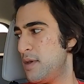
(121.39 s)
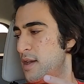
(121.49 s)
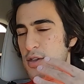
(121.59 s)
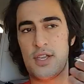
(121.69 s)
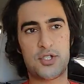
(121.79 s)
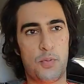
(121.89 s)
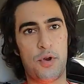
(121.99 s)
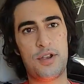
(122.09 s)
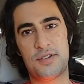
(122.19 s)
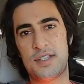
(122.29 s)
You get
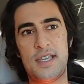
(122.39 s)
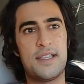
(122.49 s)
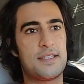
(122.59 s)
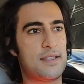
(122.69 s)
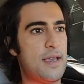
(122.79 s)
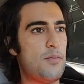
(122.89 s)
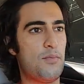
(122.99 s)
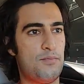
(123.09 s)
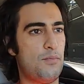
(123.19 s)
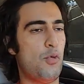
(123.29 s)
sportier seats,
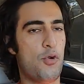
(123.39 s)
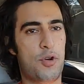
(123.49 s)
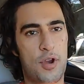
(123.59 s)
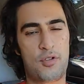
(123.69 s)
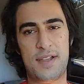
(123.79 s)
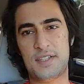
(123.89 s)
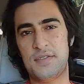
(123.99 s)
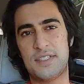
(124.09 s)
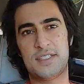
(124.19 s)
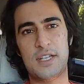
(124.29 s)
a more
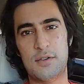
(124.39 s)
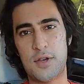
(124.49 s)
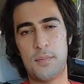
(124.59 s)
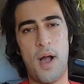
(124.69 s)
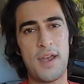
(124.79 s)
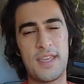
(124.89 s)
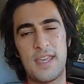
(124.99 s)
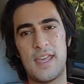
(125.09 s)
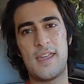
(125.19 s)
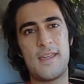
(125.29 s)
aggressive exterior body
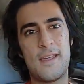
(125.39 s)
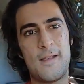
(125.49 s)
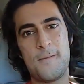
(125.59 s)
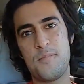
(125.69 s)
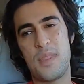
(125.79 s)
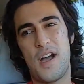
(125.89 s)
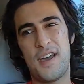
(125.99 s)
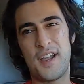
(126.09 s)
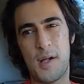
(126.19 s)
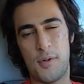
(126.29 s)
kit,
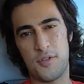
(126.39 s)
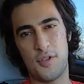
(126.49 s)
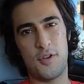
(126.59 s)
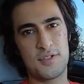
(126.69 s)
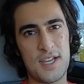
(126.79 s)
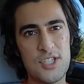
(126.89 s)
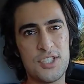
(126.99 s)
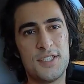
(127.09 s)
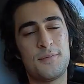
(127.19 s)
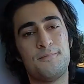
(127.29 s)
and a couple other little
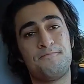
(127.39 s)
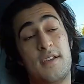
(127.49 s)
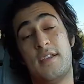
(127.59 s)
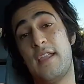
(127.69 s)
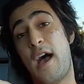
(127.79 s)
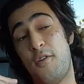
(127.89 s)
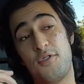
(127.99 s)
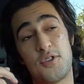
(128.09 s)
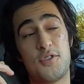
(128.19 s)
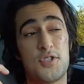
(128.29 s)
touches. Now
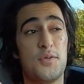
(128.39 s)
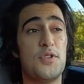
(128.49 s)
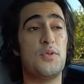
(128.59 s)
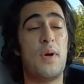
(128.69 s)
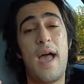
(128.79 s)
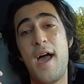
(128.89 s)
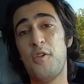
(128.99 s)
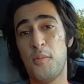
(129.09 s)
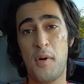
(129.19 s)
there's also a new L